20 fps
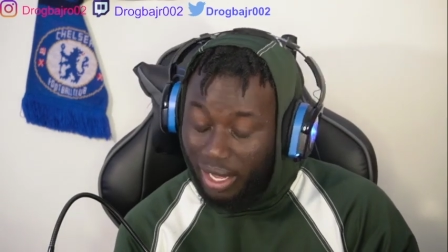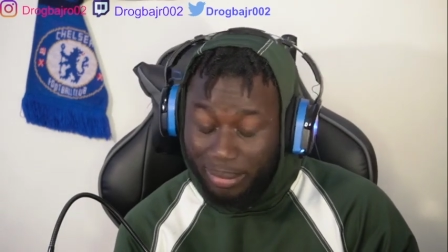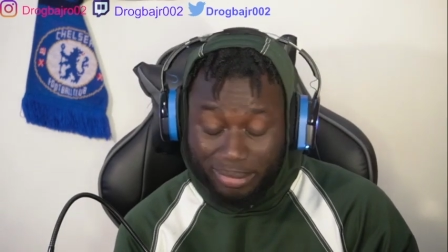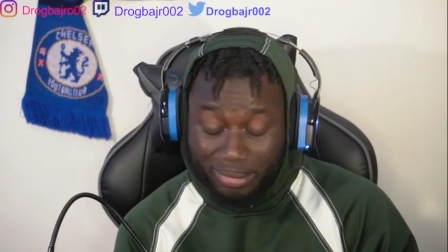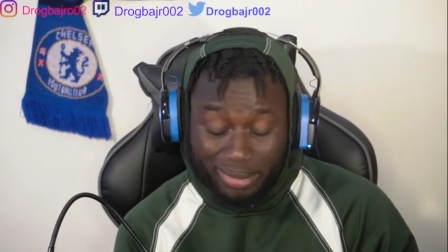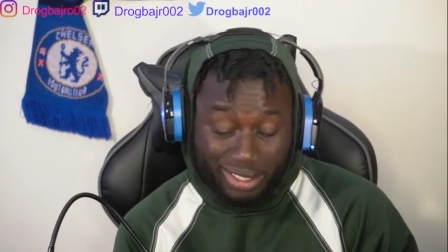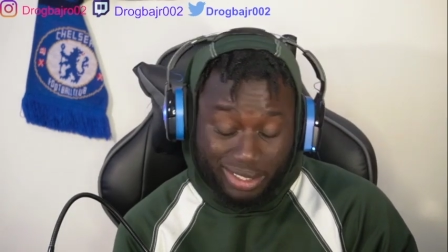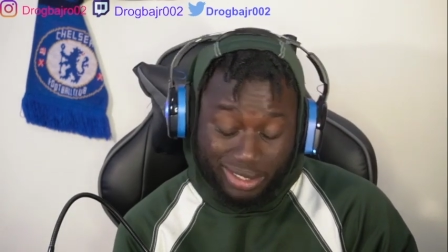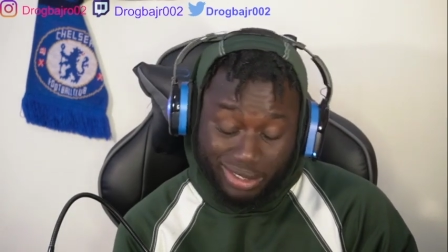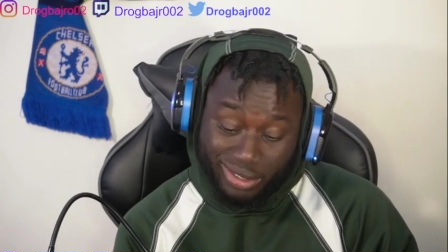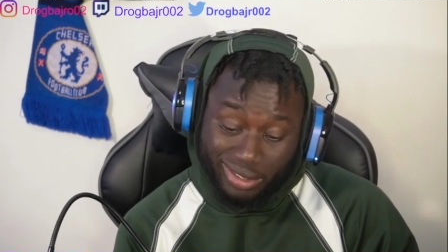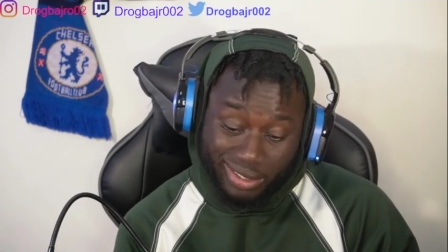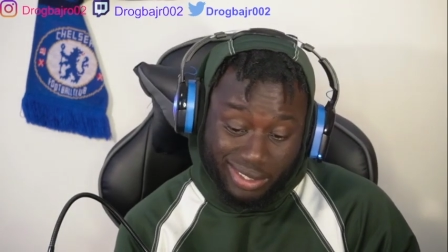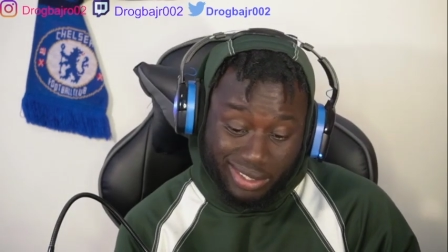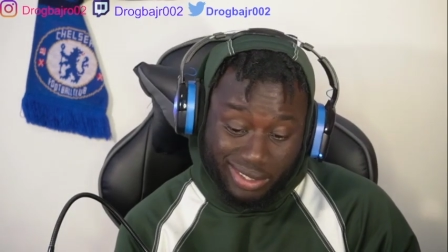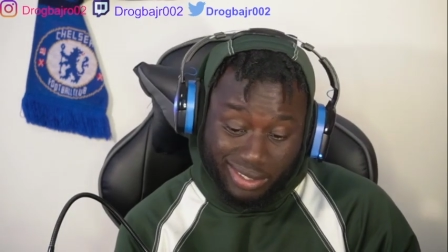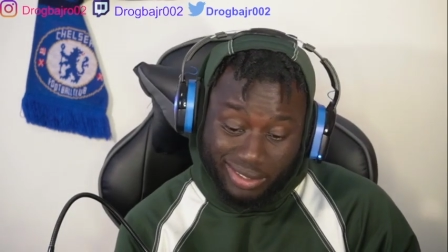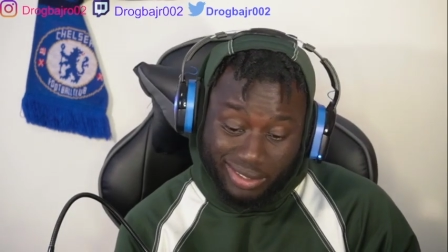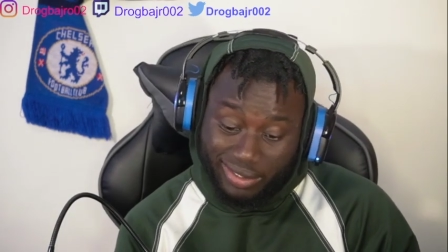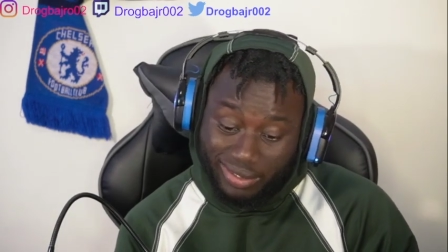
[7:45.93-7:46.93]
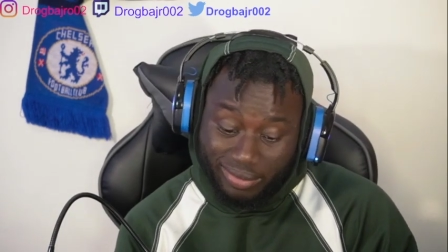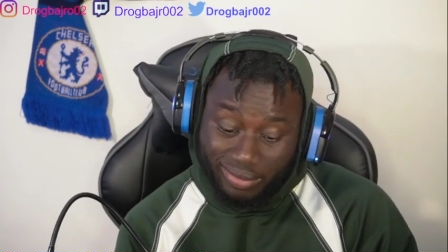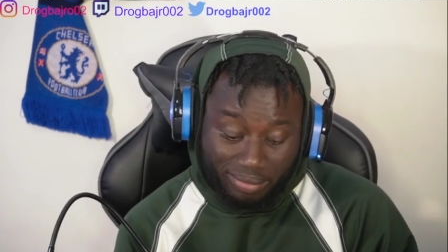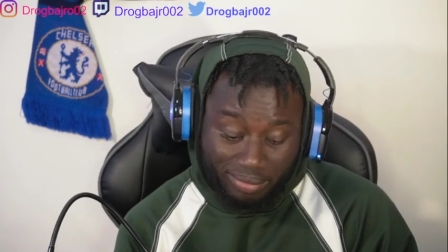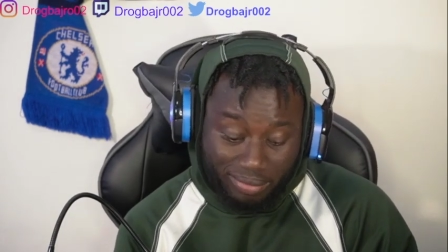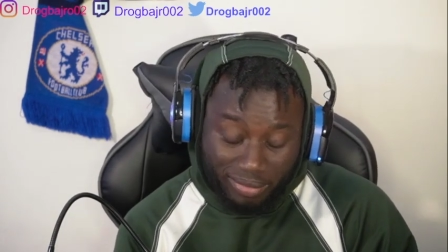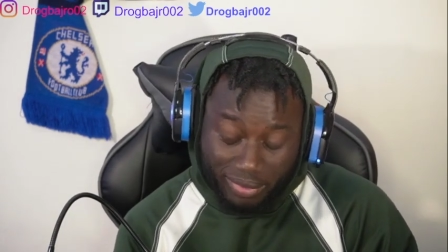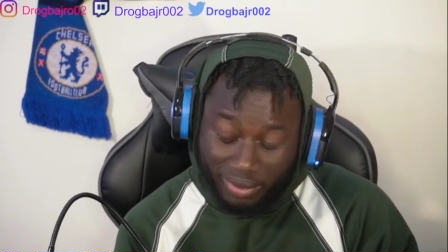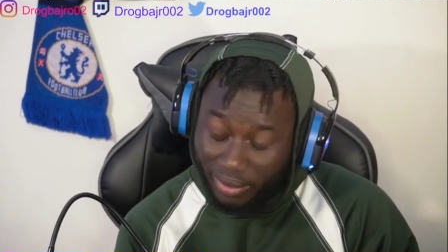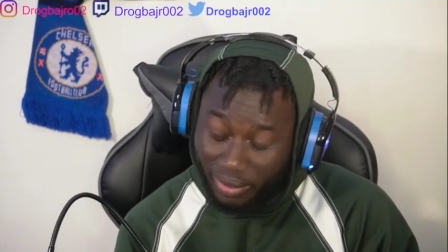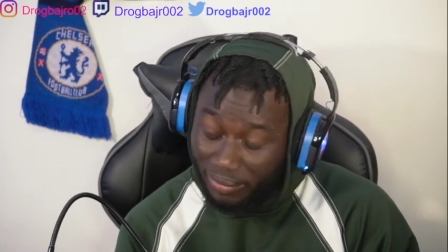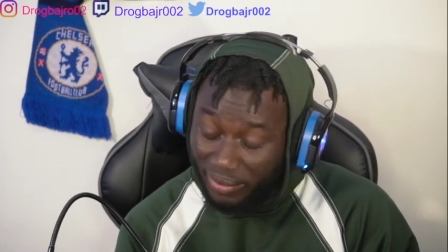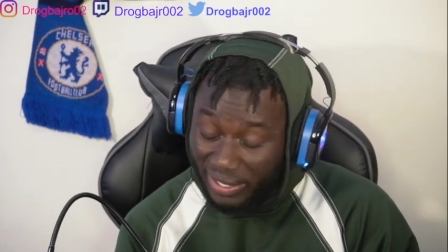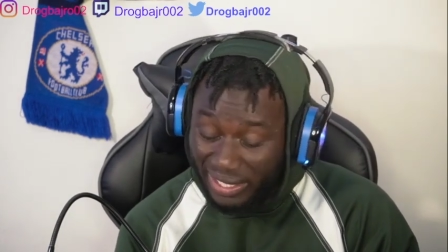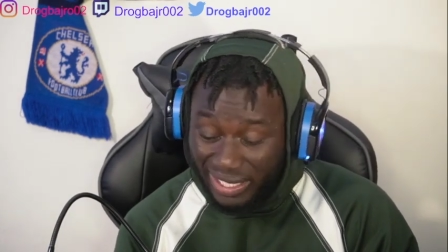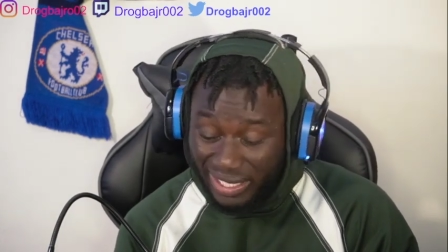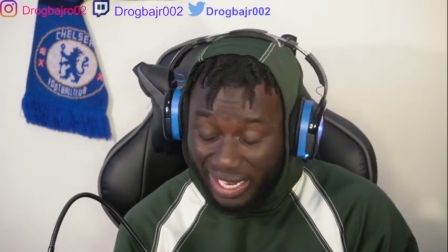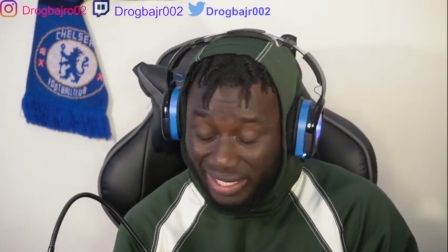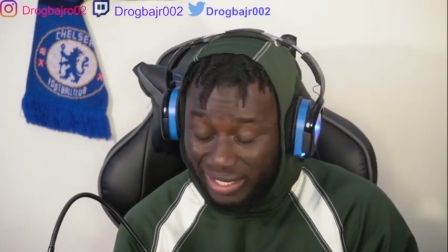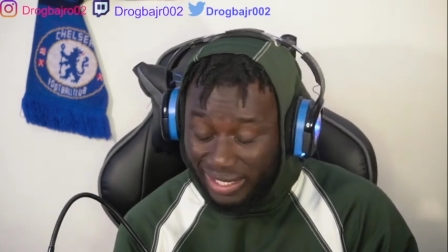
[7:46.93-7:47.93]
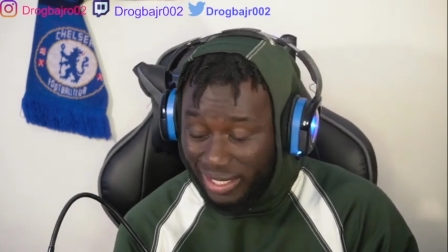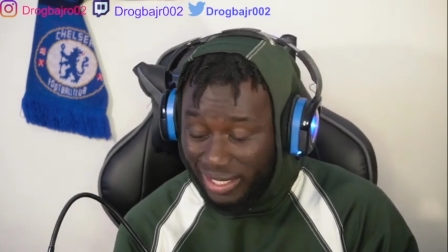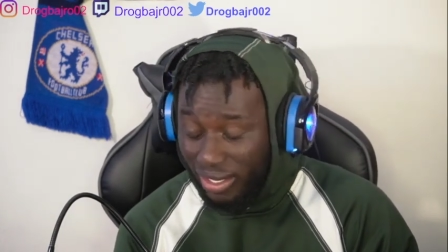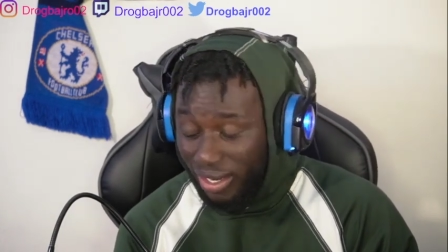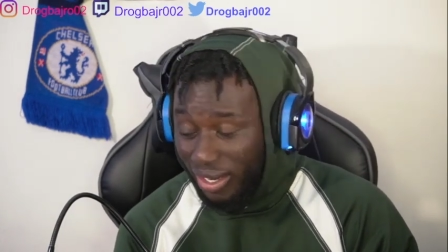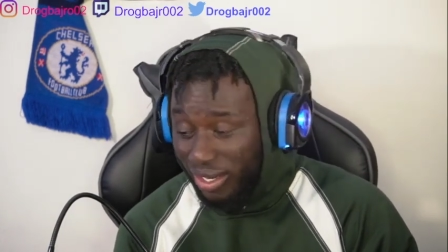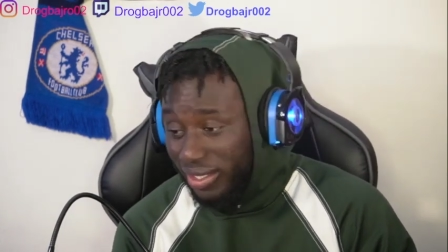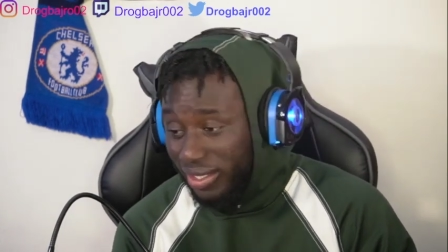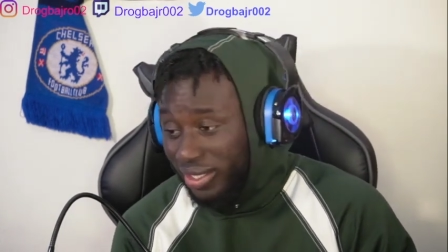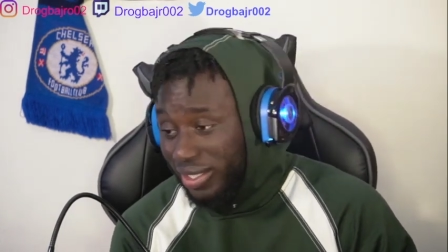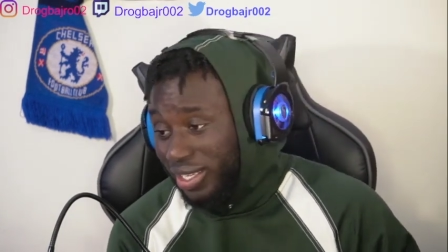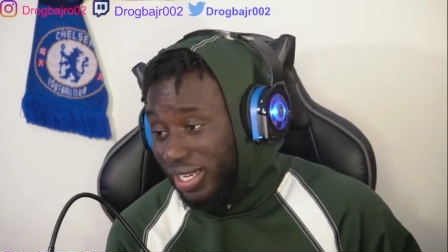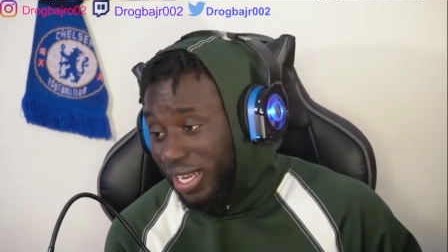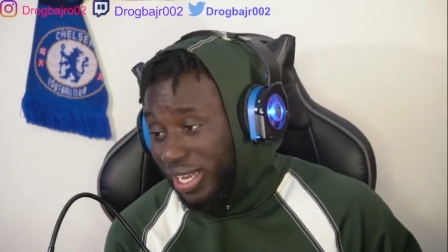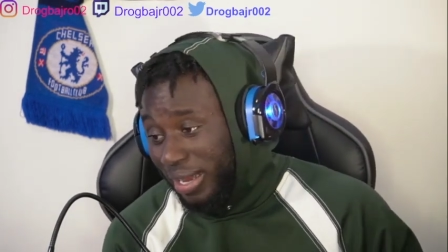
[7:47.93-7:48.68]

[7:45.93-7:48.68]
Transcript: It's just fantastic, honestly.